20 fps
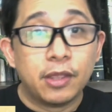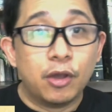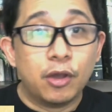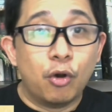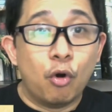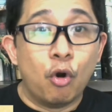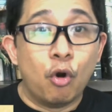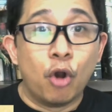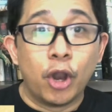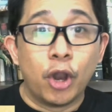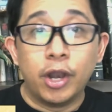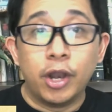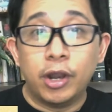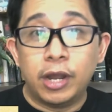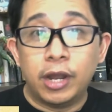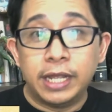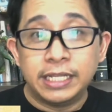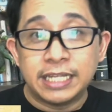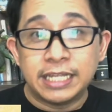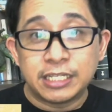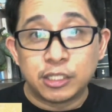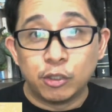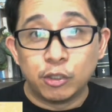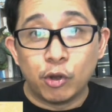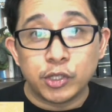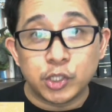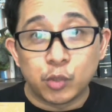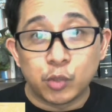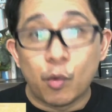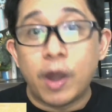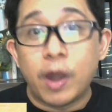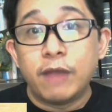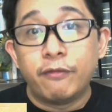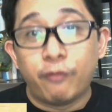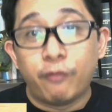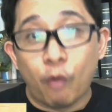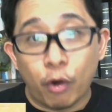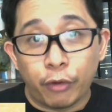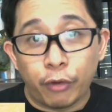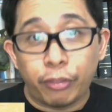or it has lost
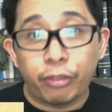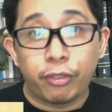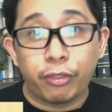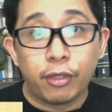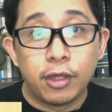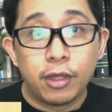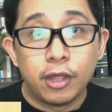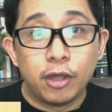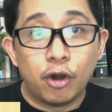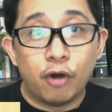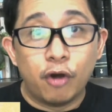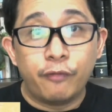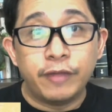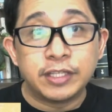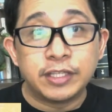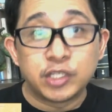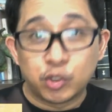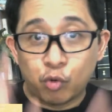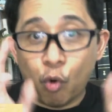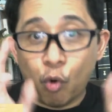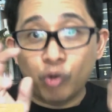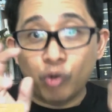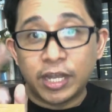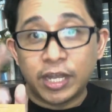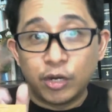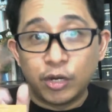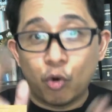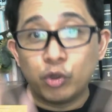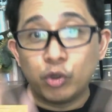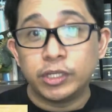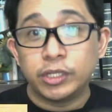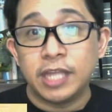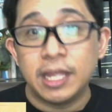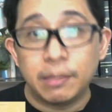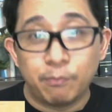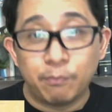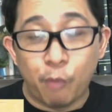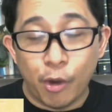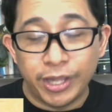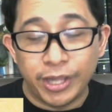1/4 of its quote-unquote
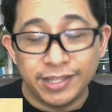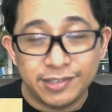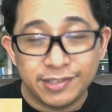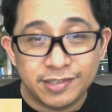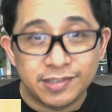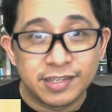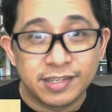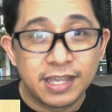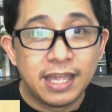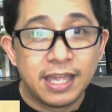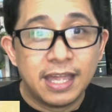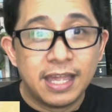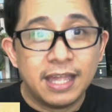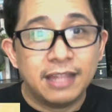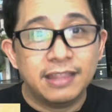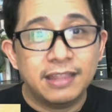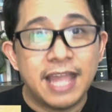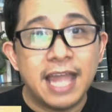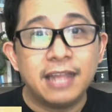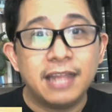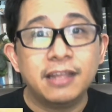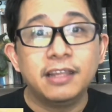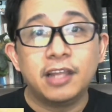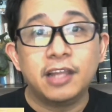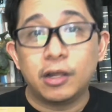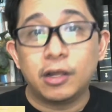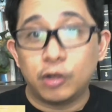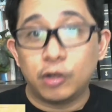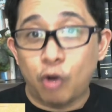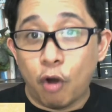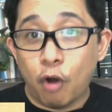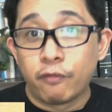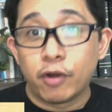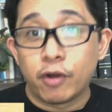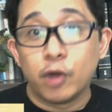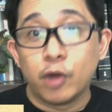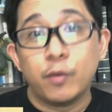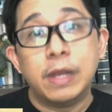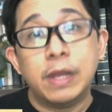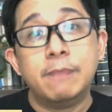hit points, then the
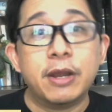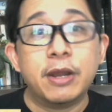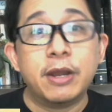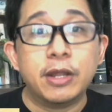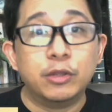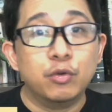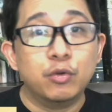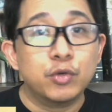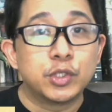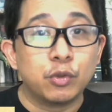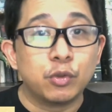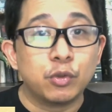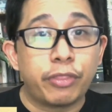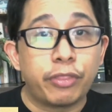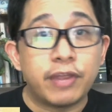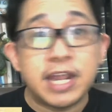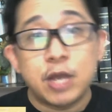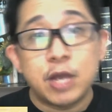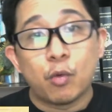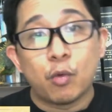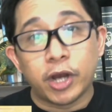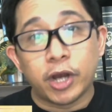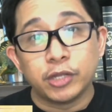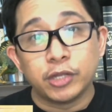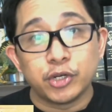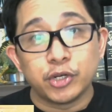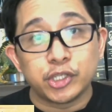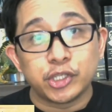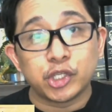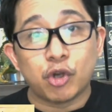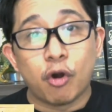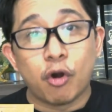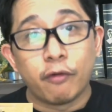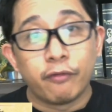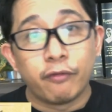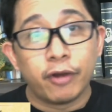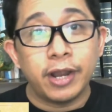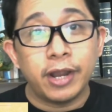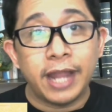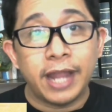cover will be reduced to 3/4
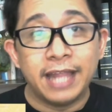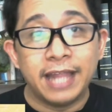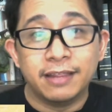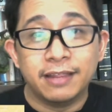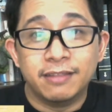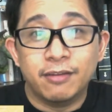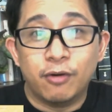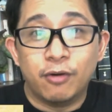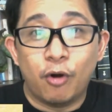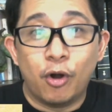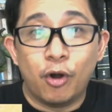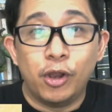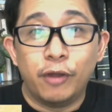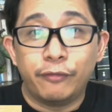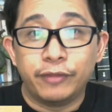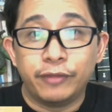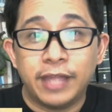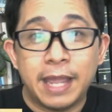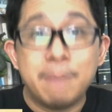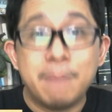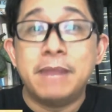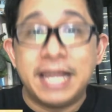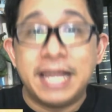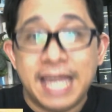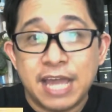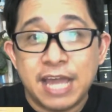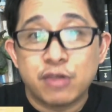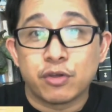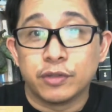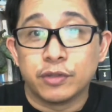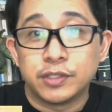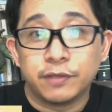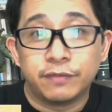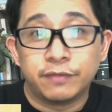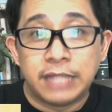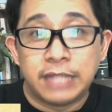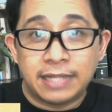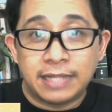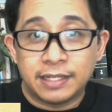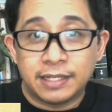cover, and all of the implications
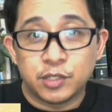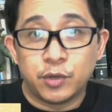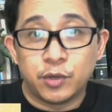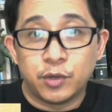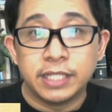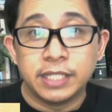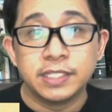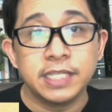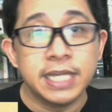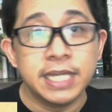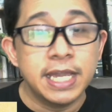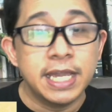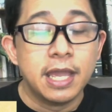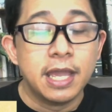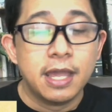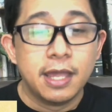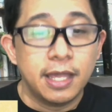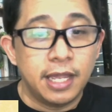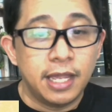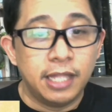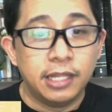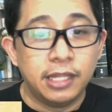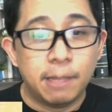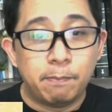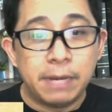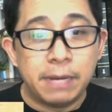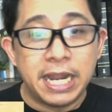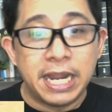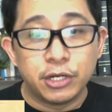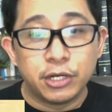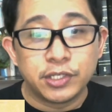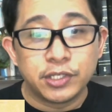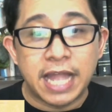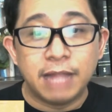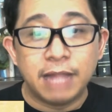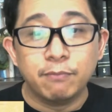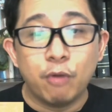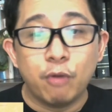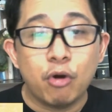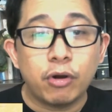of that, as you can see in the player's
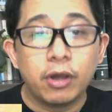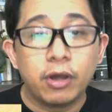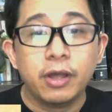handbook.